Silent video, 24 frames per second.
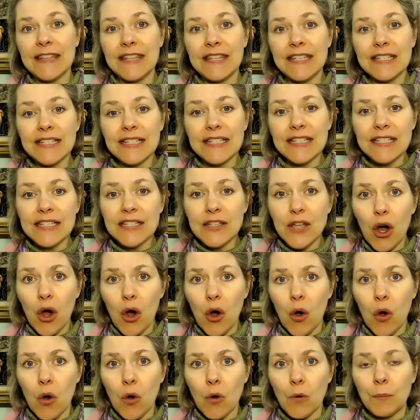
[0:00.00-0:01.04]
This is the
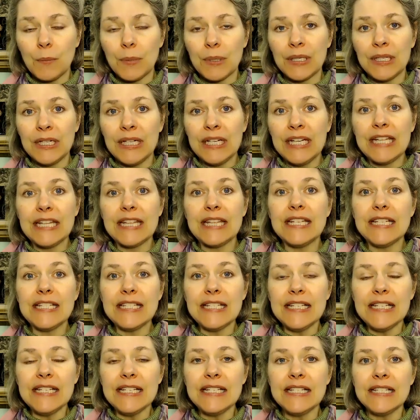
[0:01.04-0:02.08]
hope.
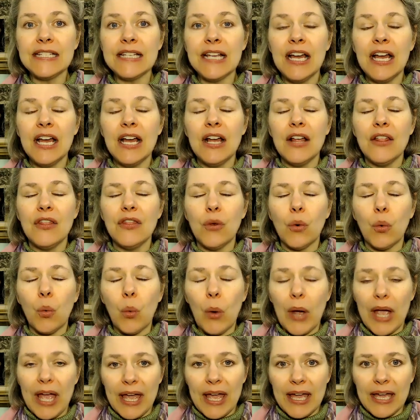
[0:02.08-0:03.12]
This is the
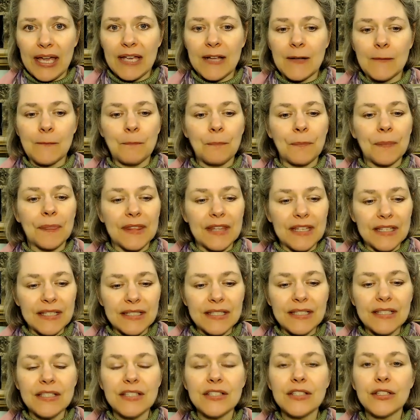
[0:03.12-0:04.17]
way.
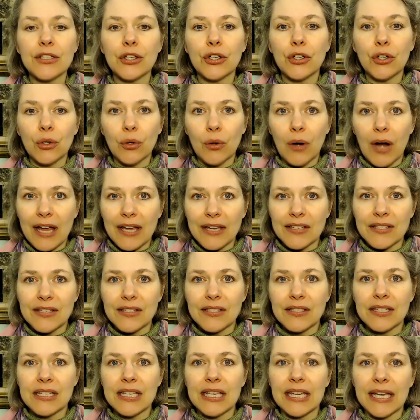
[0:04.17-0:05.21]
This is
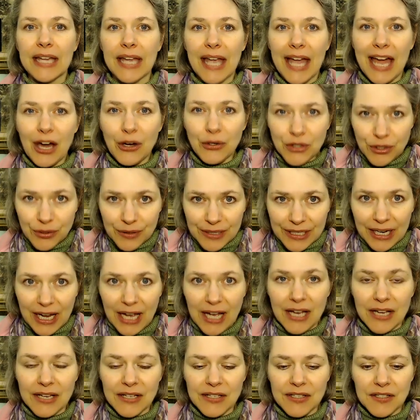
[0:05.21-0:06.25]
Christ encountering
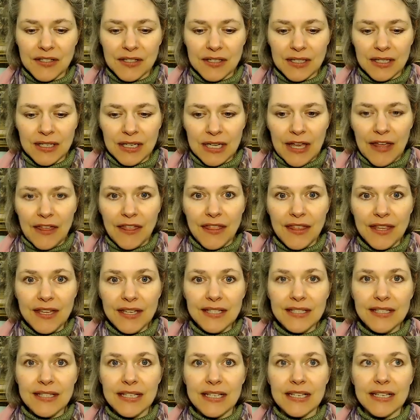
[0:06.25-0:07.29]
us.
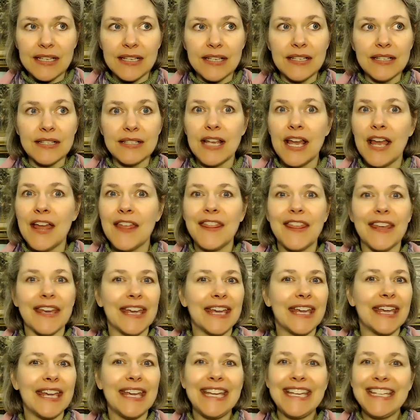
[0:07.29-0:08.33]
This is the
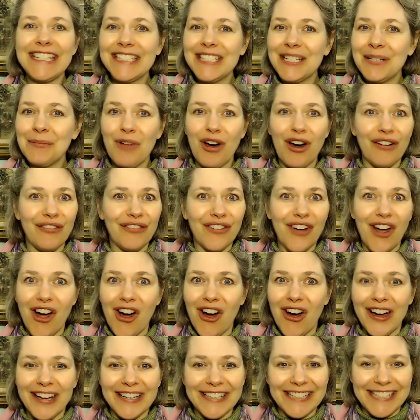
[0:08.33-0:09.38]
kingdom of
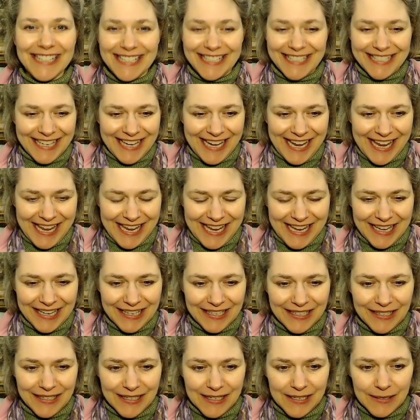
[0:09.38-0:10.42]
God is at
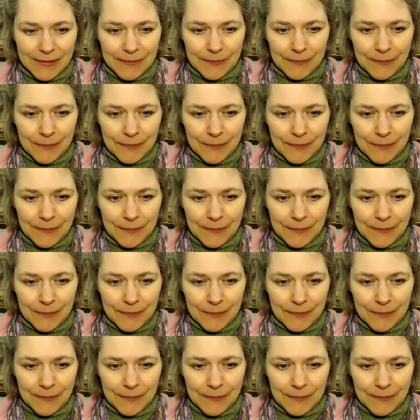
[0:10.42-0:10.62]
hand.